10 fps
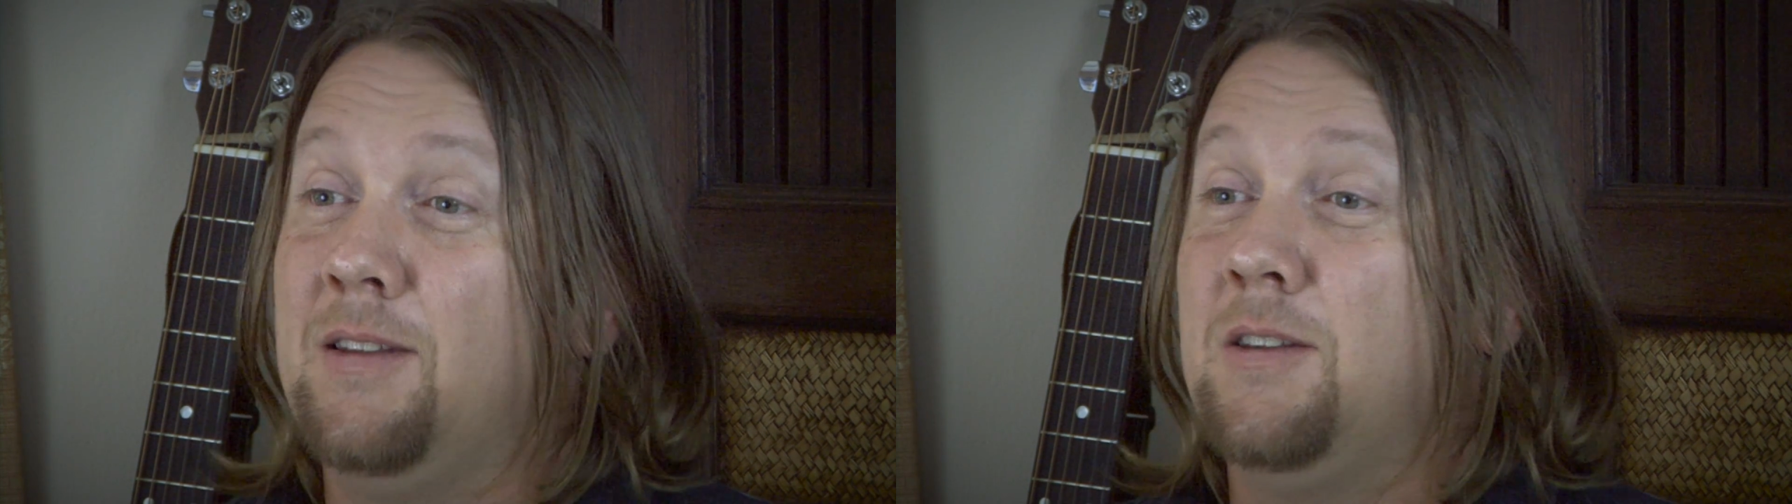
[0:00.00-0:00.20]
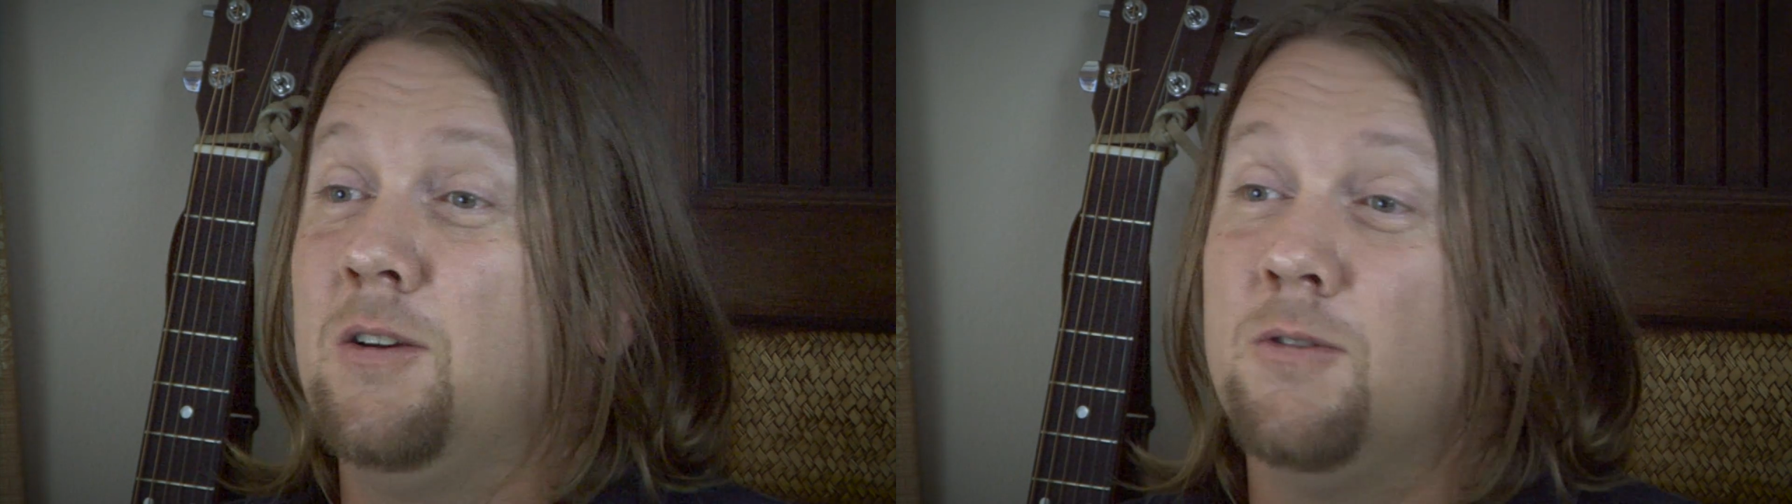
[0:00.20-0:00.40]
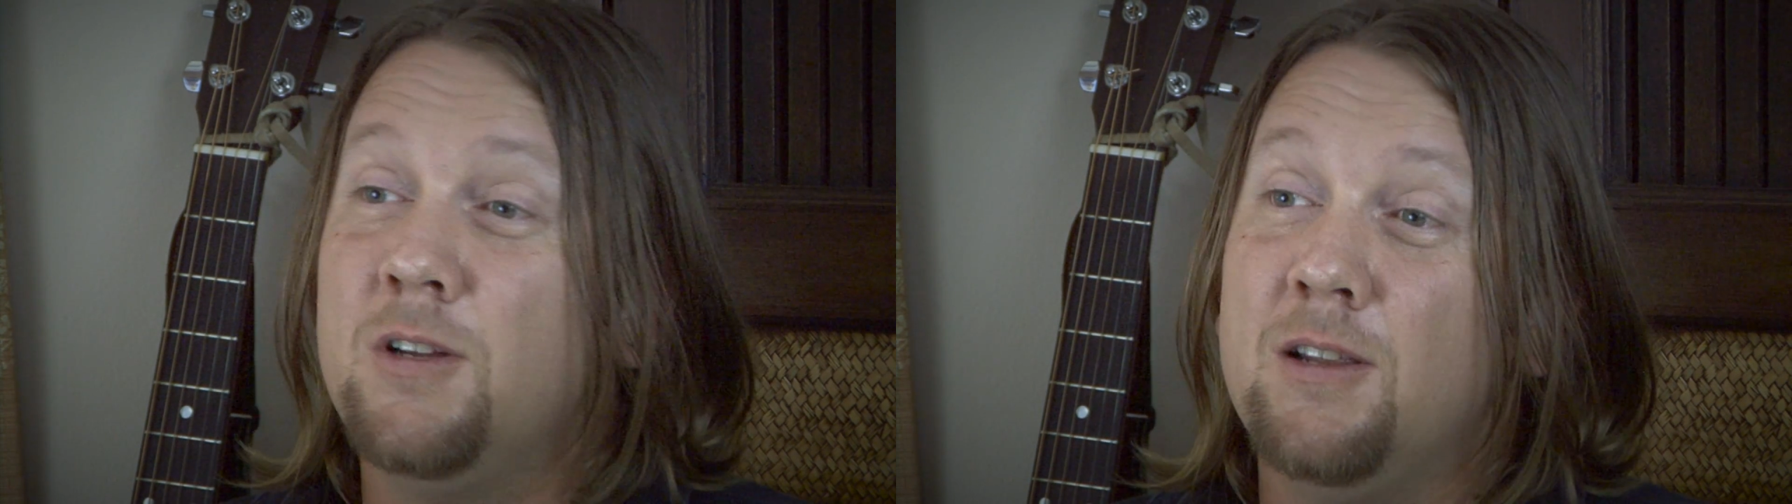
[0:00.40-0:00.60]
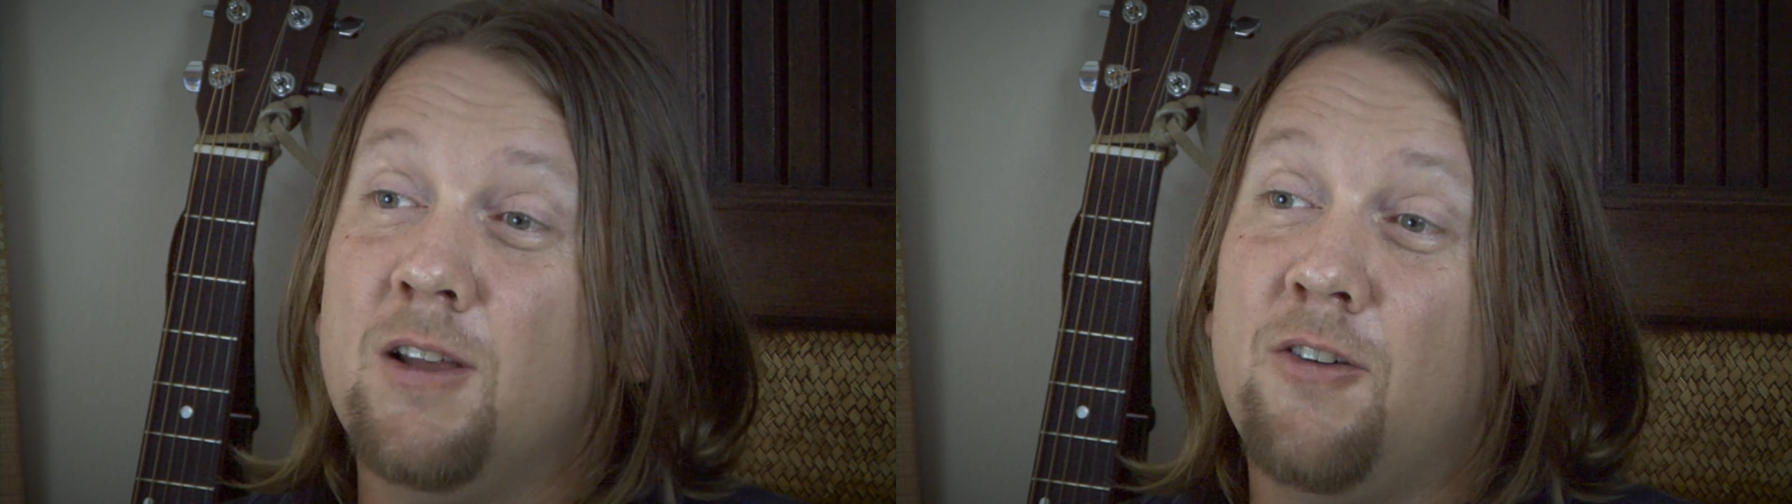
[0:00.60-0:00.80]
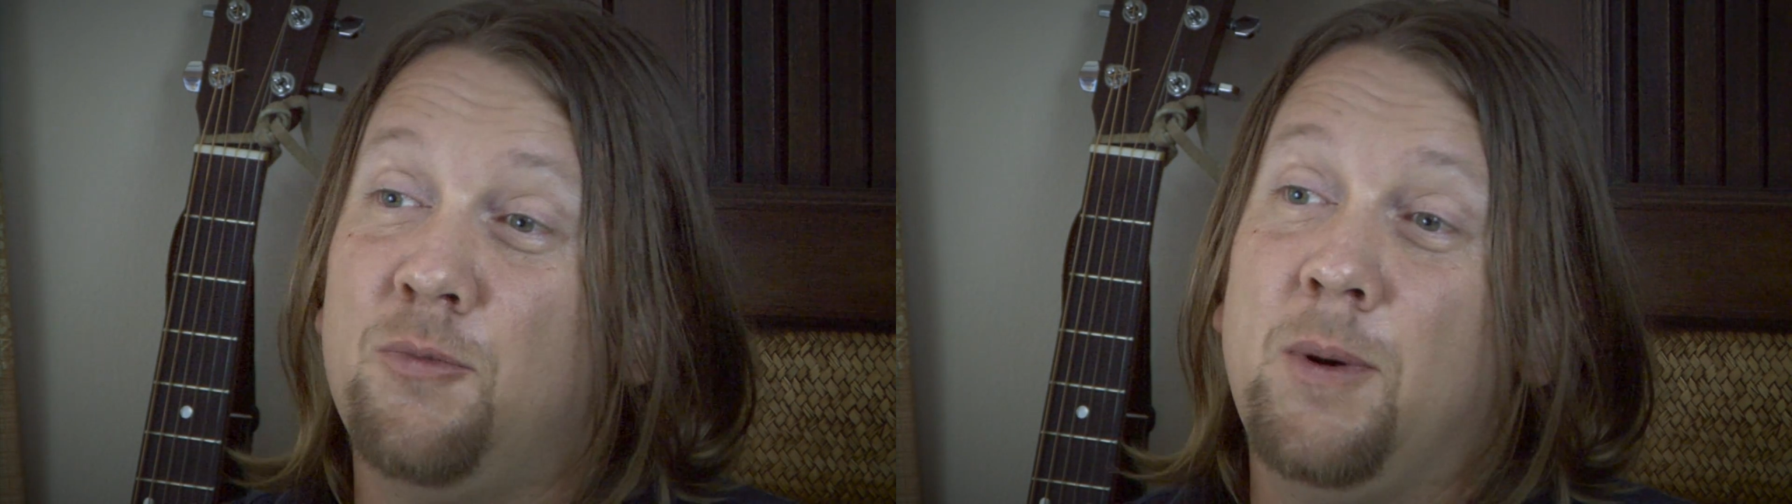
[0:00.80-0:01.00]
that they're really
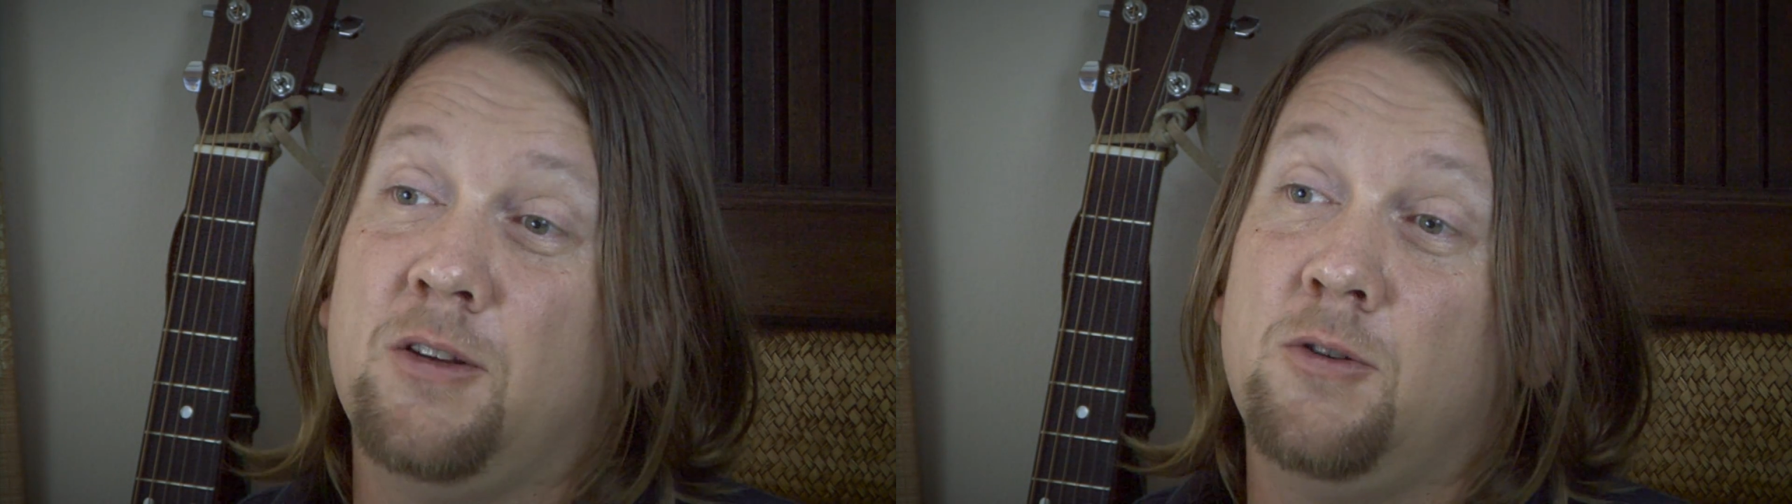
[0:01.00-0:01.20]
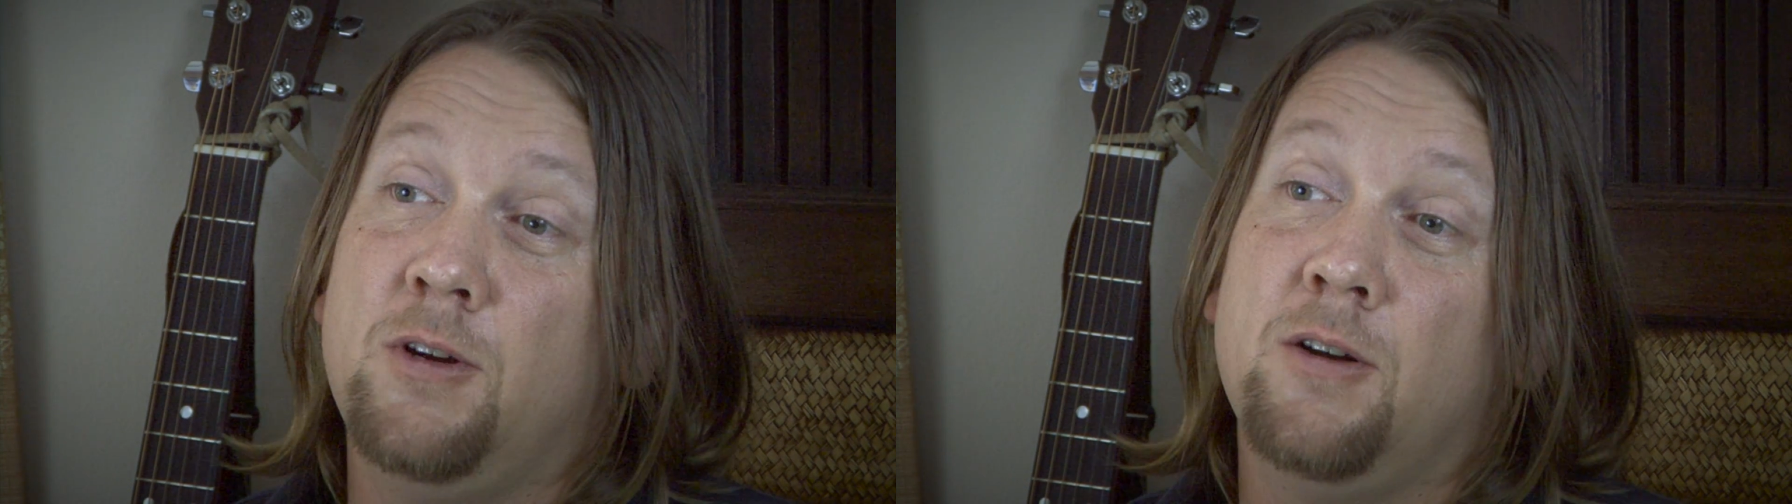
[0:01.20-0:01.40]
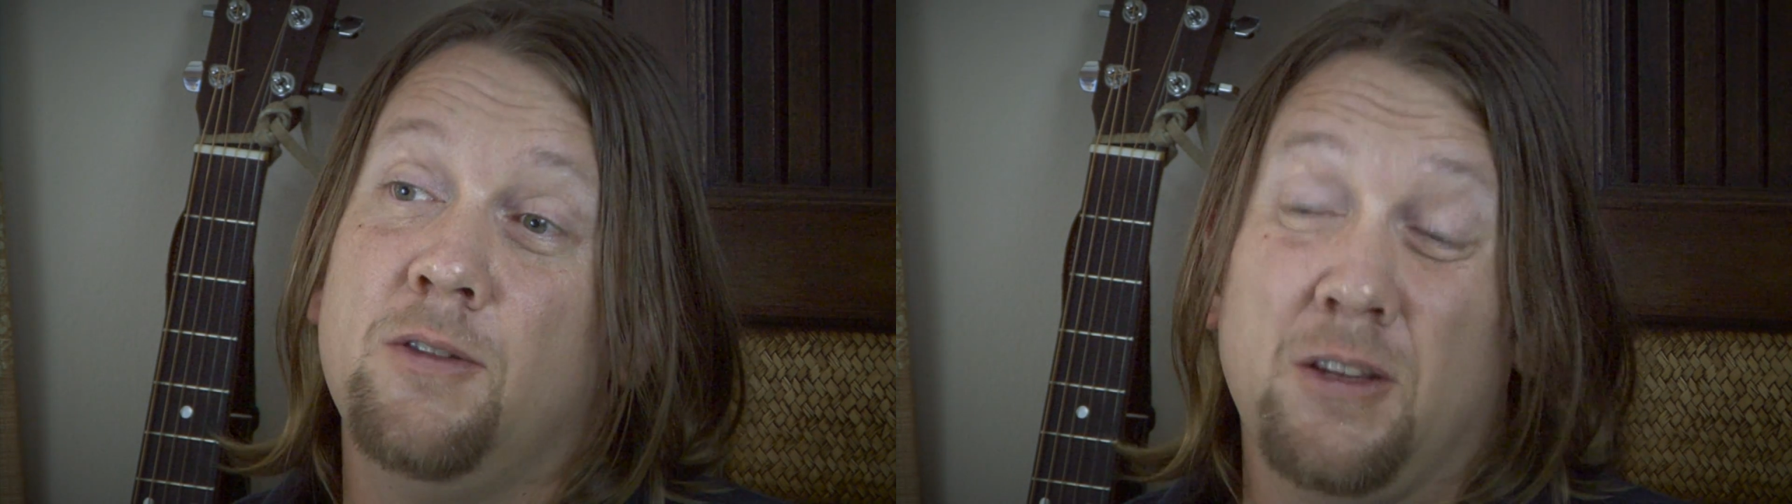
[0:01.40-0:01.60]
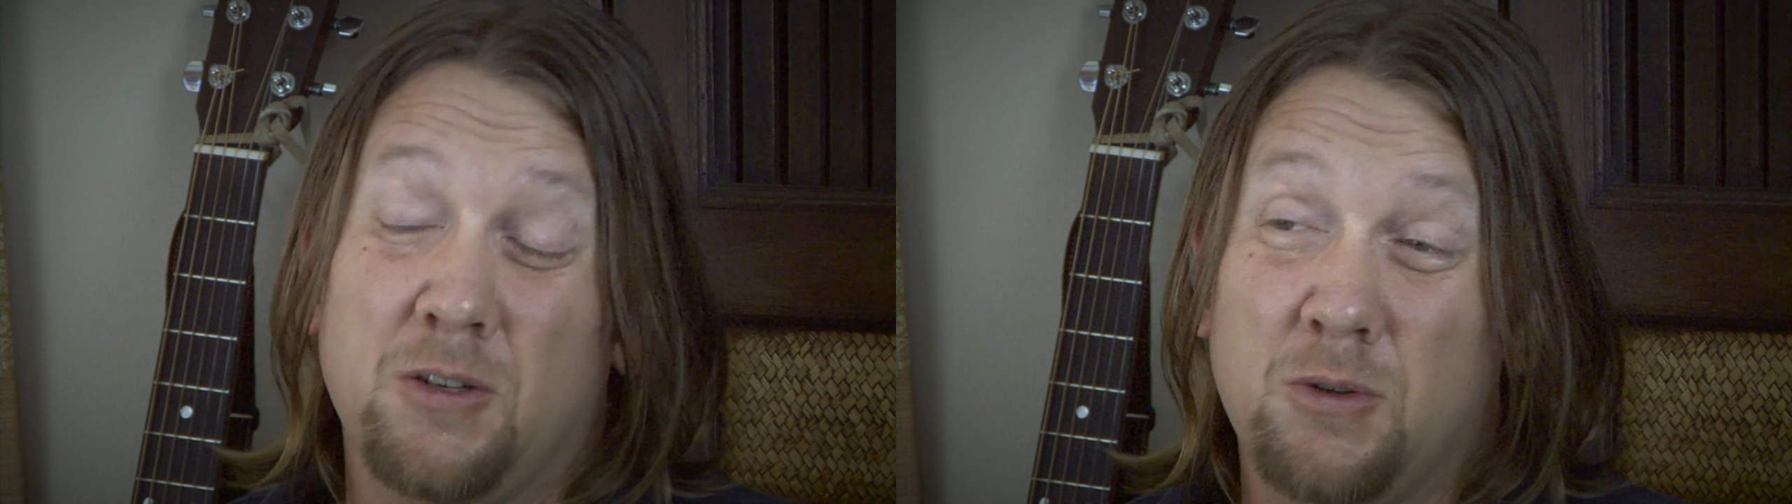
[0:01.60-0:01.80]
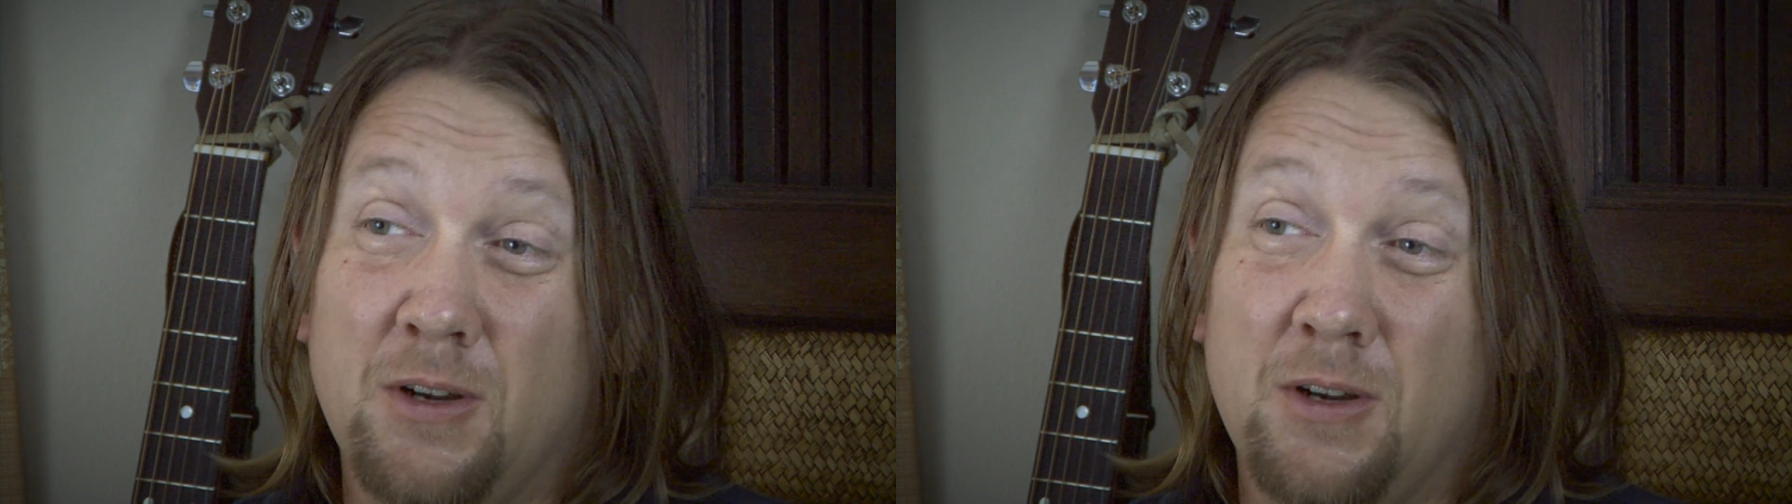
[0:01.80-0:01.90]
loved by the Creator and that the